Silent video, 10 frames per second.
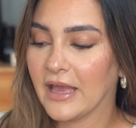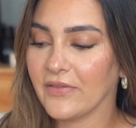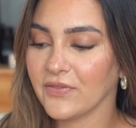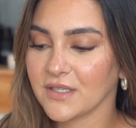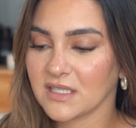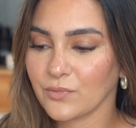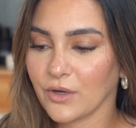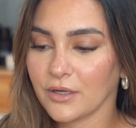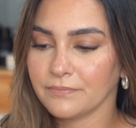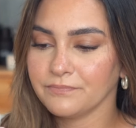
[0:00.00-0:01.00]
And this
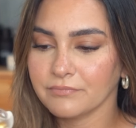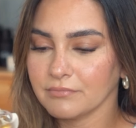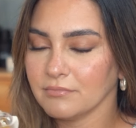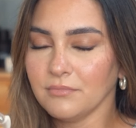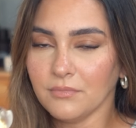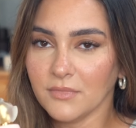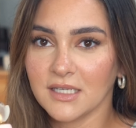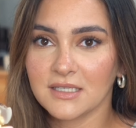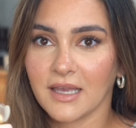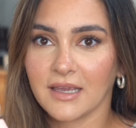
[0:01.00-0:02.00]
one
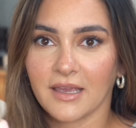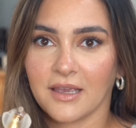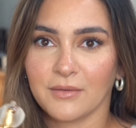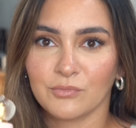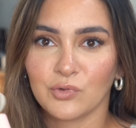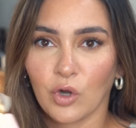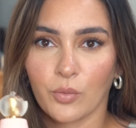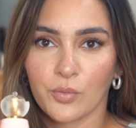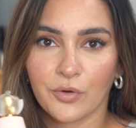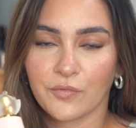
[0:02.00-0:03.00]
is like a
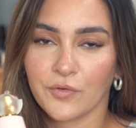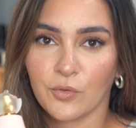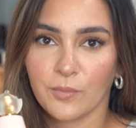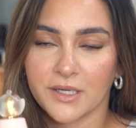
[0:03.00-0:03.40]
normal perfume,